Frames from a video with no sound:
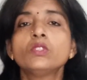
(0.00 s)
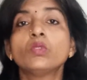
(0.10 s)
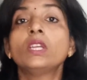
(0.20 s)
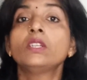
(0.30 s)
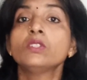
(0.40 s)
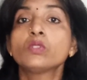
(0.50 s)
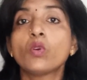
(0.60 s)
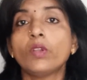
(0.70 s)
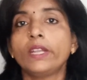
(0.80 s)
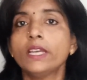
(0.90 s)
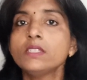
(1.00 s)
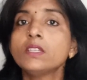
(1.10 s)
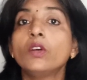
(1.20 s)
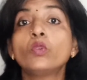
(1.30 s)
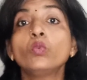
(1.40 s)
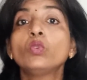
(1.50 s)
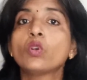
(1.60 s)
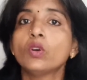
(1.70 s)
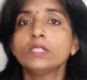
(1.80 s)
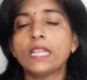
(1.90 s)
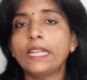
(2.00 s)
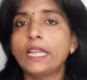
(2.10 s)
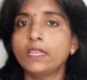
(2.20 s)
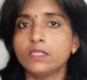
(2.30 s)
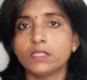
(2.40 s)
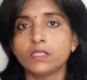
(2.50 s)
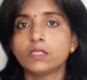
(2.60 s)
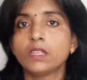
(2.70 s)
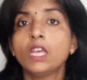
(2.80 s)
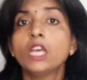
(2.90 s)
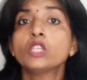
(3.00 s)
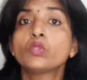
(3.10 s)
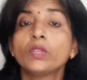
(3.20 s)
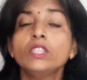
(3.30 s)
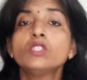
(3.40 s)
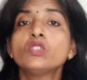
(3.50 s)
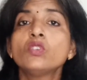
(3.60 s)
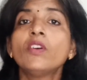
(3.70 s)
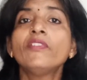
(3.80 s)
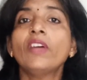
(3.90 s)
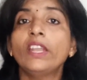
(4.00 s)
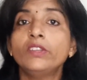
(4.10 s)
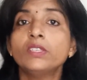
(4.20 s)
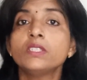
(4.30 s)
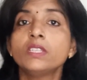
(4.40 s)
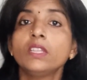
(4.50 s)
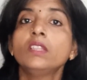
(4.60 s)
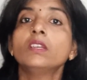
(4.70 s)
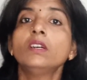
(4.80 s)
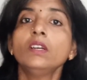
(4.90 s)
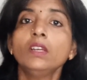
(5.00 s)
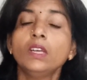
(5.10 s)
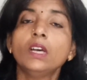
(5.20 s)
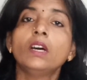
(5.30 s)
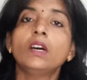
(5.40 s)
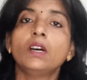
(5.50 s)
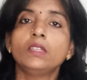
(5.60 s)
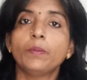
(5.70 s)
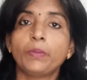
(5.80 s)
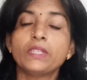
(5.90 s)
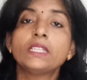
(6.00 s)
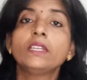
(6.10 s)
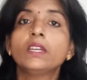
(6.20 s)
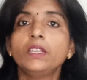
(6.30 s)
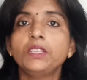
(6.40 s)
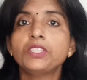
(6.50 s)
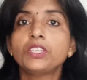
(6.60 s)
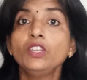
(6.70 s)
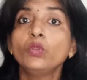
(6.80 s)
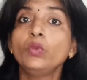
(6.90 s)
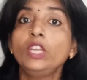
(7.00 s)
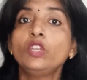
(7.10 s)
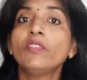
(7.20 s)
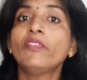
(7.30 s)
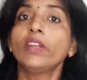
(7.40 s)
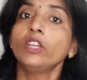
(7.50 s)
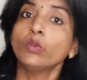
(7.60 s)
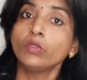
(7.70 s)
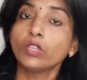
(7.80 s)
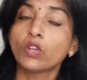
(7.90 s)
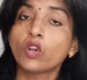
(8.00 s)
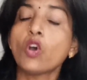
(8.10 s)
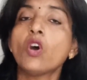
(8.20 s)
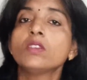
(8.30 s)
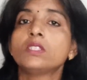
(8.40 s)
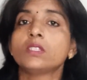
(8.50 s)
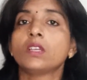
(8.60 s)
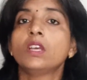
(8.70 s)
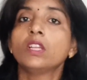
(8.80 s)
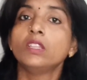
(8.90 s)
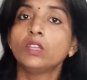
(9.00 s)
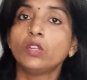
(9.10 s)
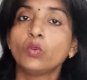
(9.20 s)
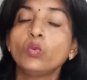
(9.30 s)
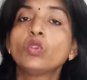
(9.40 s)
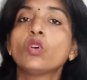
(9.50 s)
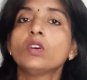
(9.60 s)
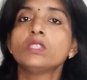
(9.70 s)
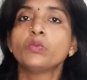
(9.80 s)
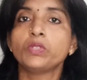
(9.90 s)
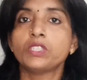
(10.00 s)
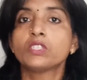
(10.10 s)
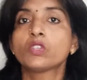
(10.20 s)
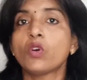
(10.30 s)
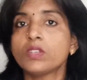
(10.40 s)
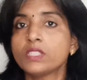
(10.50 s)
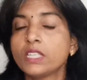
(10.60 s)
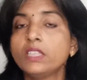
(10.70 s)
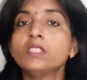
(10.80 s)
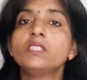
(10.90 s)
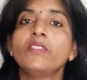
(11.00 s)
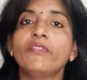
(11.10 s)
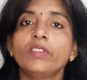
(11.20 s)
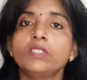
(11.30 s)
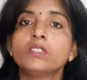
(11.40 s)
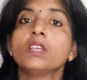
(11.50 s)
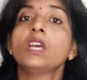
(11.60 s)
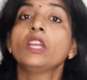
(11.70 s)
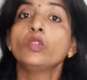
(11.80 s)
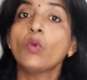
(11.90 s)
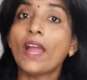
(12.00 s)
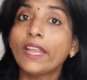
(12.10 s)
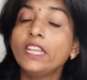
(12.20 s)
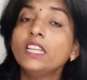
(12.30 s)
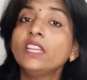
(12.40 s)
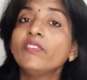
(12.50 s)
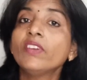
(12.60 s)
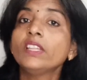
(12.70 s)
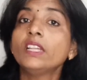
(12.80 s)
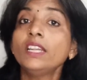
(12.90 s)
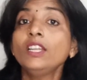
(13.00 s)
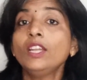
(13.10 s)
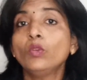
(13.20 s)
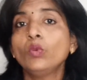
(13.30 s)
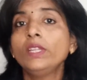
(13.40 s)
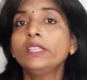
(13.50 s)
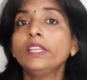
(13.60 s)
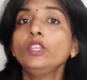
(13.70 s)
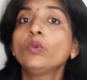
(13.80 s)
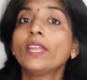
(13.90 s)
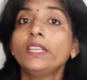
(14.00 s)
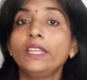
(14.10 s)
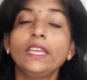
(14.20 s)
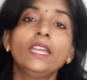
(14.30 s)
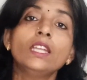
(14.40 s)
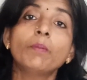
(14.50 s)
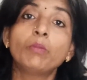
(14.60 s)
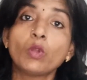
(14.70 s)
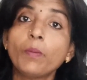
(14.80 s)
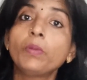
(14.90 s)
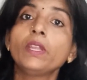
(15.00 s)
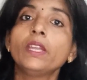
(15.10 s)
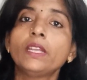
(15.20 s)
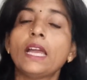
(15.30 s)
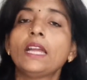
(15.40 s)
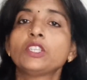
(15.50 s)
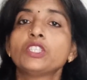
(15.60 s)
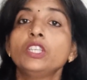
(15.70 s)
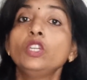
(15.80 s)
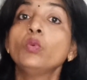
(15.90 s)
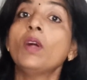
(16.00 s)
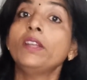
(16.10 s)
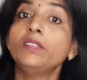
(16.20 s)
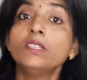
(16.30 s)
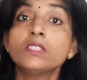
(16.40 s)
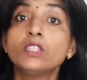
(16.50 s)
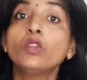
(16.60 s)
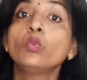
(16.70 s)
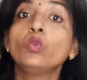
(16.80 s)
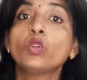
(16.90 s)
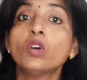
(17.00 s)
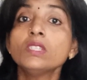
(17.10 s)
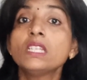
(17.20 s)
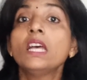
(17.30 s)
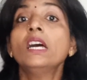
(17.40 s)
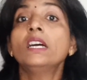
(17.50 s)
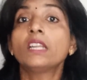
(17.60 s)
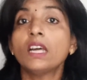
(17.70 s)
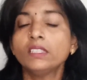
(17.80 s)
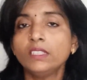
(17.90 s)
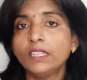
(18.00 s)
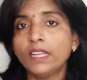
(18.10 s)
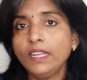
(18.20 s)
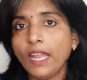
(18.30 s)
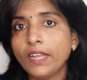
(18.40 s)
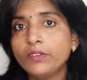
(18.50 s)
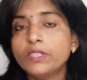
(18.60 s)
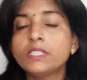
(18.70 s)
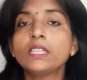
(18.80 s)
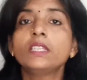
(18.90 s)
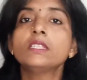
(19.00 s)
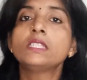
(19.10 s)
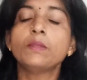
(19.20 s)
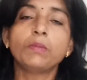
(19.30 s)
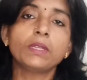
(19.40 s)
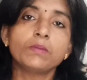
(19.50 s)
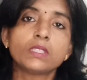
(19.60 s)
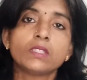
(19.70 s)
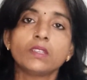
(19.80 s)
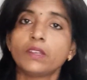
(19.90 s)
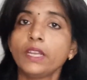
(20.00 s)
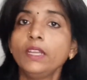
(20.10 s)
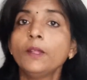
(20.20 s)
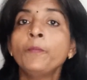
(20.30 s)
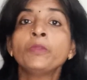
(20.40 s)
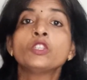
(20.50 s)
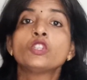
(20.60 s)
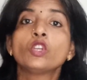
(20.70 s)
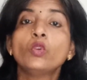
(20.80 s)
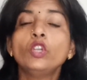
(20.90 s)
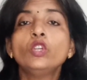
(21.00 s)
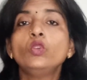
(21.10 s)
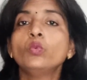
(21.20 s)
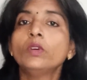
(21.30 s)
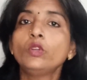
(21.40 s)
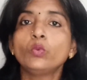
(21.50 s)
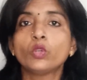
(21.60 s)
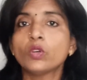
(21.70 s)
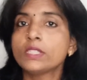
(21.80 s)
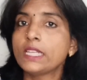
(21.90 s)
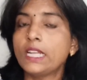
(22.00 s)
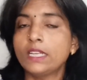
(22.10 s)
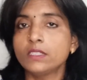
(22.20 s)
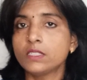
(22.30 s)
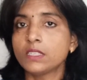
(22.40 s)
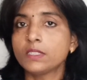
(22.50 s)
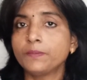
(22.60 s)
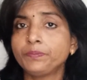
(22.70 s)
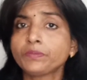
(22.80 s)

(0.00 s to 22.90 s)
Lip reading: So that is called as root cause analysis. So instead of addressing the present condition, you need to find out the cause, the root cause which is causing this difference. You identify that, and only then you can take an appropriate action to address the root cause rather than addressing the symptoms, right? So you're going to do a root cause analysis.